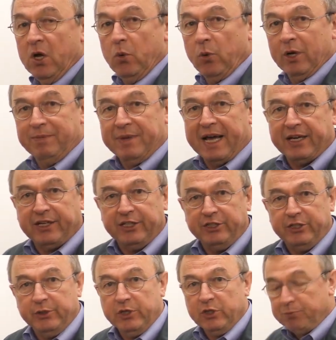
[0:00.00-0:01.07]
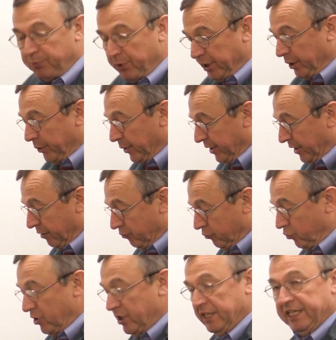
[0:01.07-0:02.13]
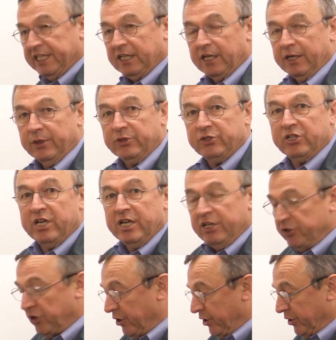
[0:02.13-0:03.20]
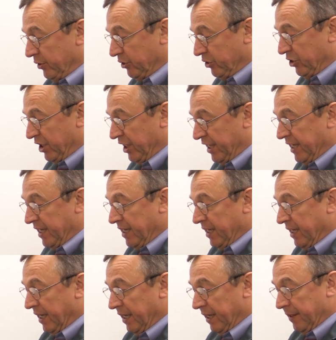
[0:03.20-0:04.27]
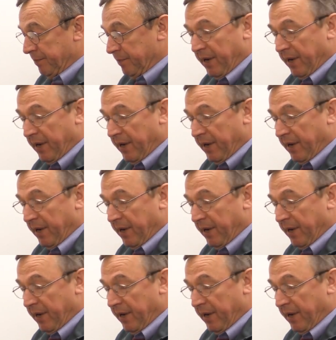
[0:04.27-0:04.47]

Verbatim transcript: What I'm now going to do is bring you in really close so that you can see uh,